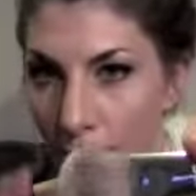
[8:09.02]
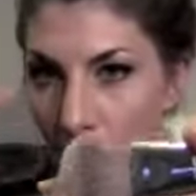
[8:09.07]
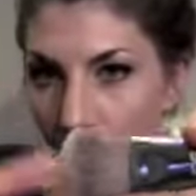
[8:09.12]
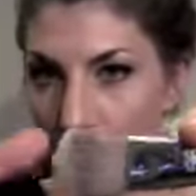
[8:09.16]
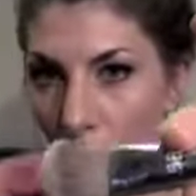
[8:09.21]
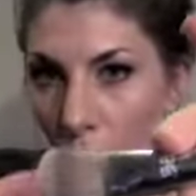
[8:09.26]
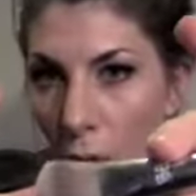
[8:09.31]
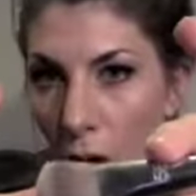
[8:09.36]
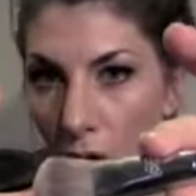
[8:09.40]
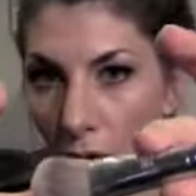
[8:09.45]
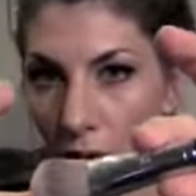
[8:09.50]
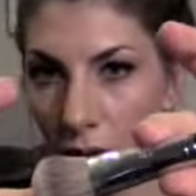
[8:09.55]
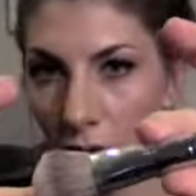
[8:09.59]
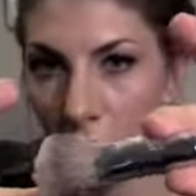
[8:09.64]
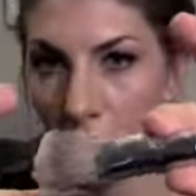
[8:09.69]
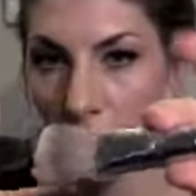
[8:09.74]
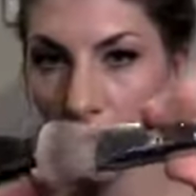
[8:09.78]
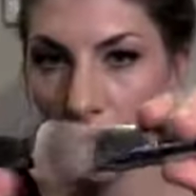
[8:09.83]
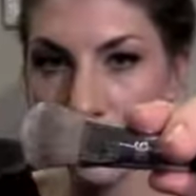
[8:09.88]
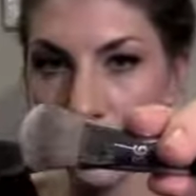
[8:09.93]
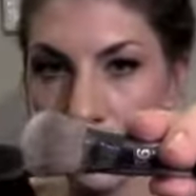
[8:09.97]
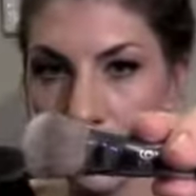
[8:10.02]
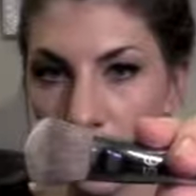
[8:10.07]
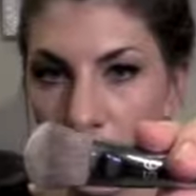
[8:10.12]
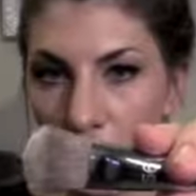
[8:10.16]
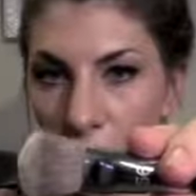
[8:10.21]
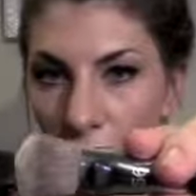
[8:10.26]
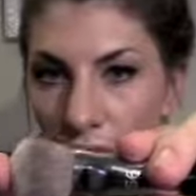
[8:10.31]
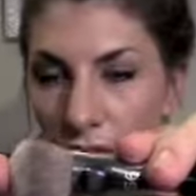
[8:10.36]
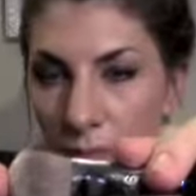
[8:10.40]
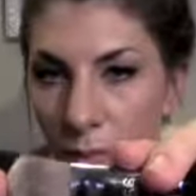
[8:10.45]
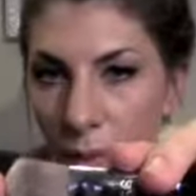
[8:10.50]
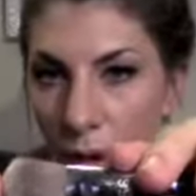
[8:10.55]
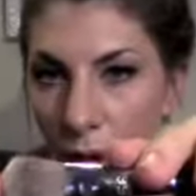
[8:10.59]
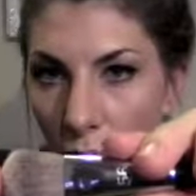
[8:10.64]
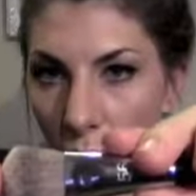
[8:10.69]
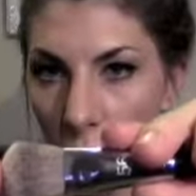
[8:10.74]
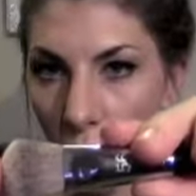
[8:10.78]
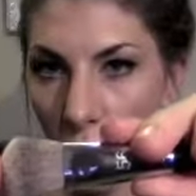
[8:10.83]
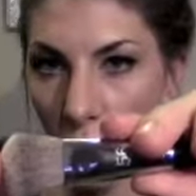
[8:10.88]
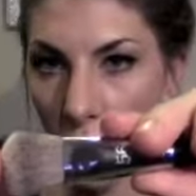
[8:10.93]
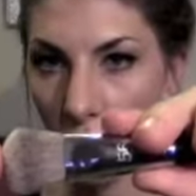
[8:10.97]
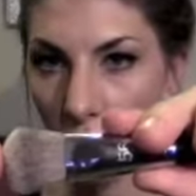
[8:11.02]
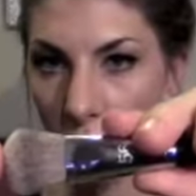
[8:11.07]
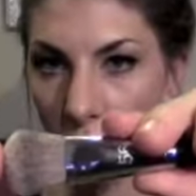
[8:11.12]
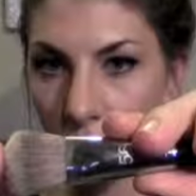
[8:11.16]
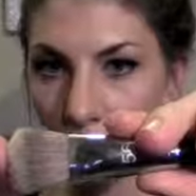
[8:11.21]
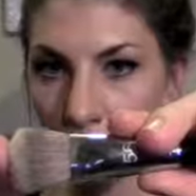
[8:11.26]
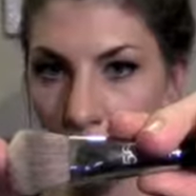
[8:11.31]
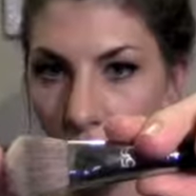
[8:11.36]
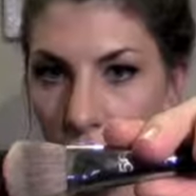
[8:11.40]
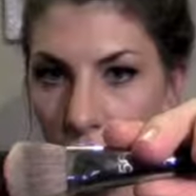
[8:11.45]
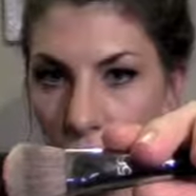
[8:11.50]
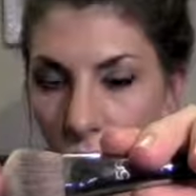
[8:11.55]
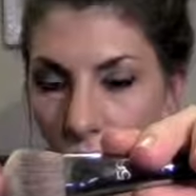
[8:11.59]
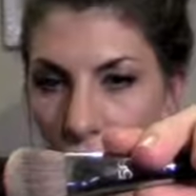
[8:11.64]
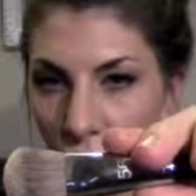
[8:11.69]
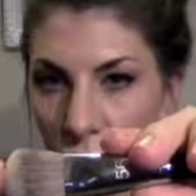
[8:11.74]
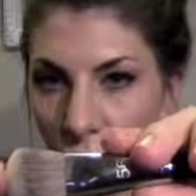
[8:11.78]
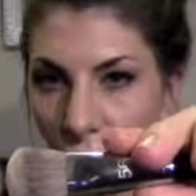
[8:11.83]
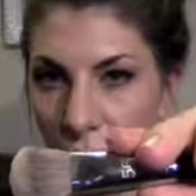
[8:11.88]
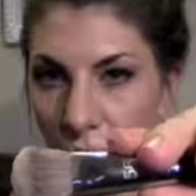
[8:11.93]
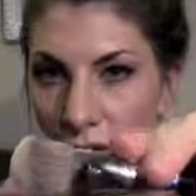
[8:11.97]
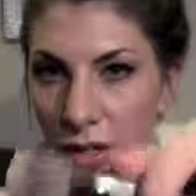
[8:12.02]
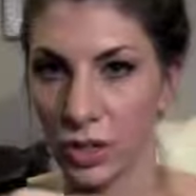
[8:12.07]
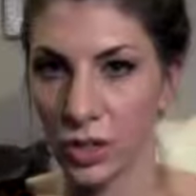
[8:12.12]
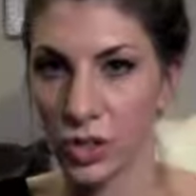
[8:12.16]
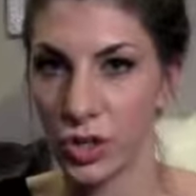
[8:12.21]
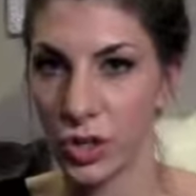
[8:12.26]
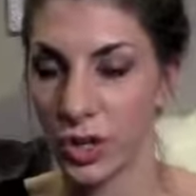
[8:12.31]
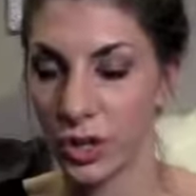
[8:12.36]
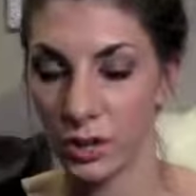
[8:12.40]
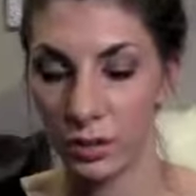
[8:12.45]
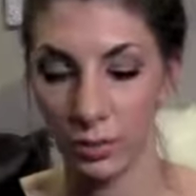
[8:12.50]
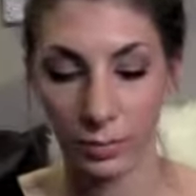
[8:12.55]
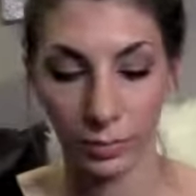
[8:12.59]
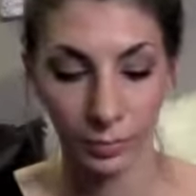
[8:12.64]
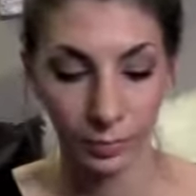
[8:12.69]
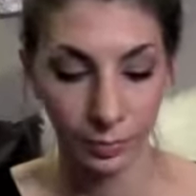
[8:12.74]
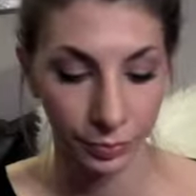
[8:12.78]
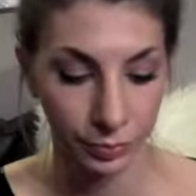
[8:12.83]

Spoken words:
a big one, a small one for foundation,